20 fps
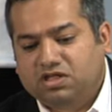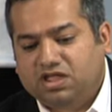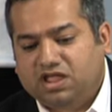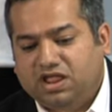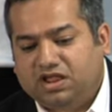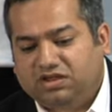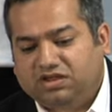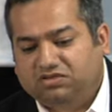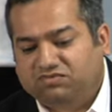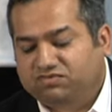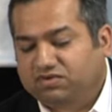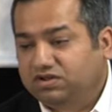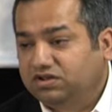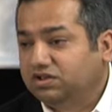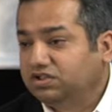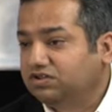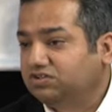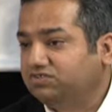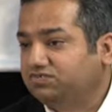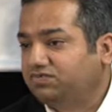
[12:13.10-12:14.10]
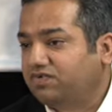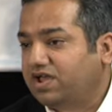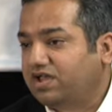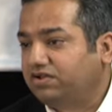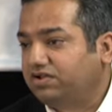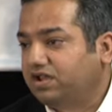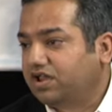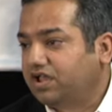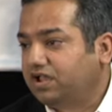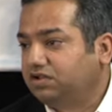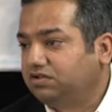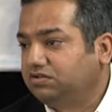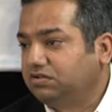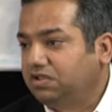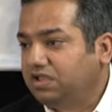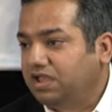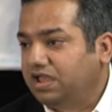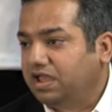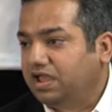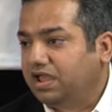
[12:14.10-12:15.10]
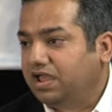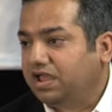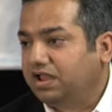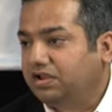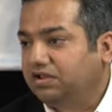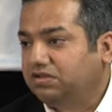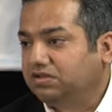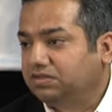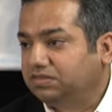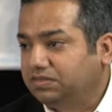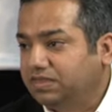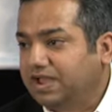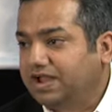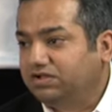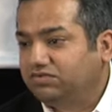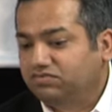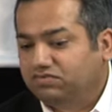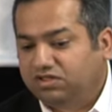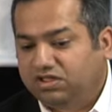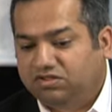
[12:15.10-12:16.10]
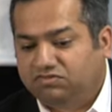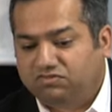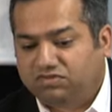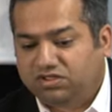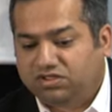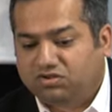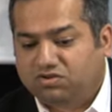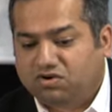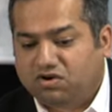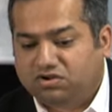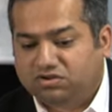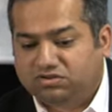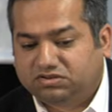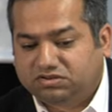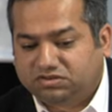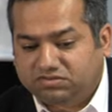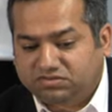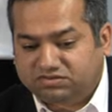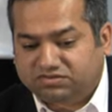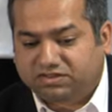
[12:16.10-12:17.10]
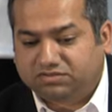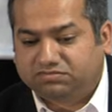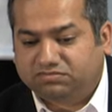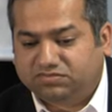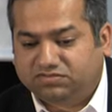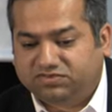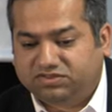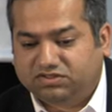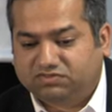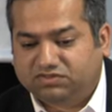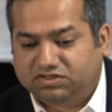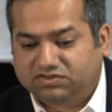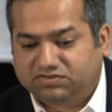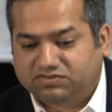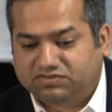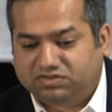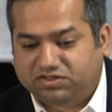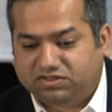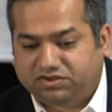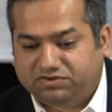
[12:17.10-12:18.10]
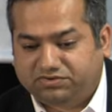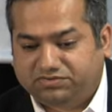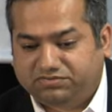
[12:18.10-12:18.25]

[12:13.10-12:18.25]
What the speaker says: 81 degrees Fahrenheit, and that way we got some savings there.